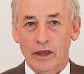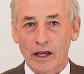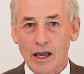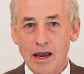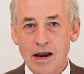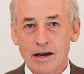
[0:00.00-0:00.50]
the
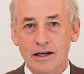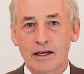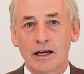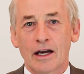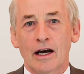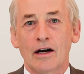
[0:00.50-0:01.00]
heat,
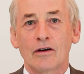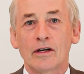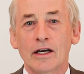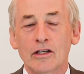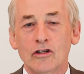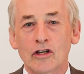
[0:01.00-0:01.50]
our
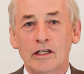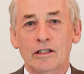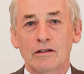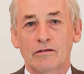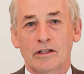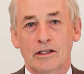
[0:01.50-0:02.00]

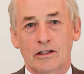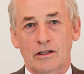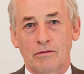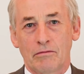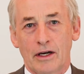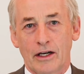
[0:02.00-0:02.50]
digestive
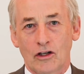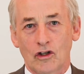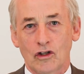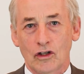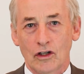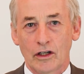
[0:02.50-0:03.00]
system
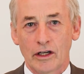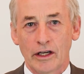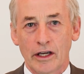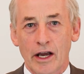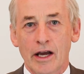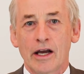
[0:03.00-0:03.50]

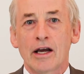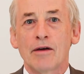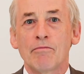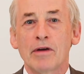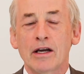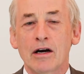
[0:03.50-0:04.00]
actually
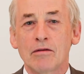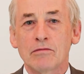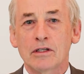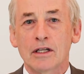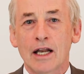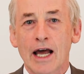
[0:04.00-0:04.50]

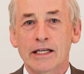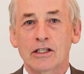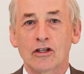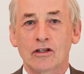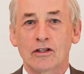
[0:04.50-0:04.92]
becomes less